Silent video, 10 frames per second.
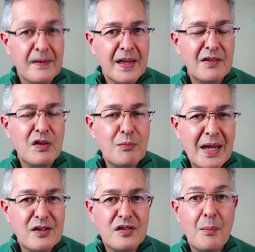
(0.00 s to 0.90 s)
If you've
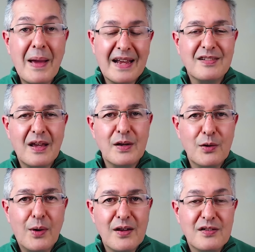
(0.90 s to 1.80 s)
managed to max out
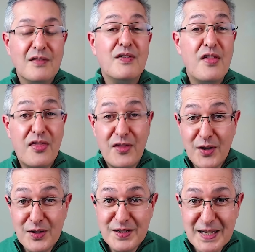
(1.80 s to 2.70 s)
your ISA for
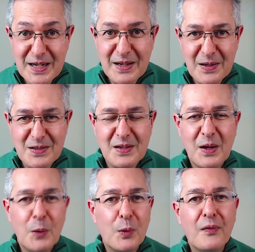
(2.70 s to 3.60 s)
30 years,
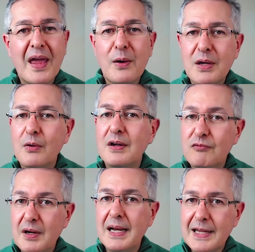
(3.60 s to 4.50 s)
well, now you're in
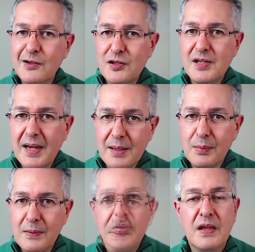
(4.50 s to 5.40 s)
really good shape.
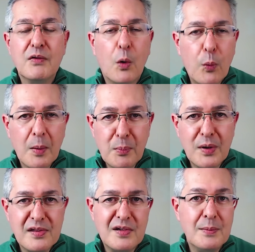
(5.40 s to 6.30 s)
You've got
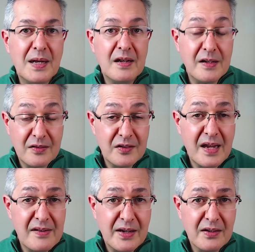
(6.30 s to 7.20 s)
1.3 million in
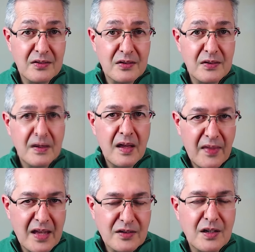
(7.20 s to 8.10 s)
savings, and
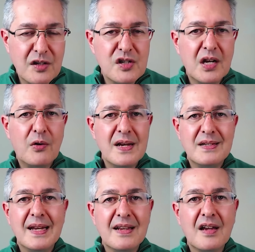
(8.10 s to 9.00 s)
that's going to generate
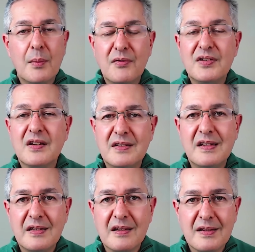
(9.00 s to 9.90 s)
an income of
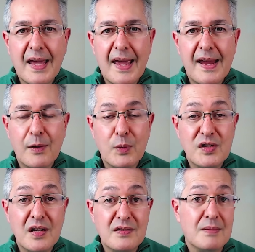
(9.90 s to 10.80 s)
66k, which
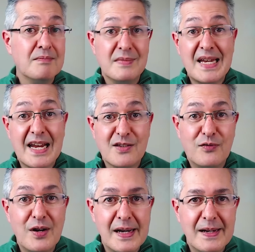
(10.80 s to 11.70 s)
is
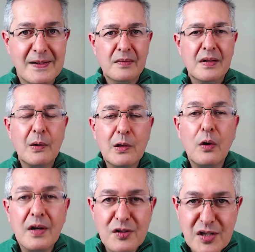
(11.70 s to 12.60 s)
tax-free. Now, a
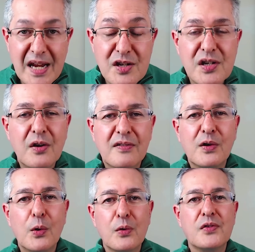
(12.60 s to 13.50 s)
lot can change here, of
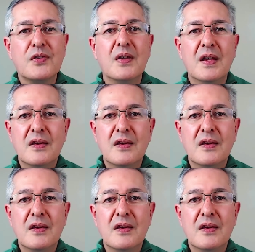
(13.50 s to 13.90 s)
course.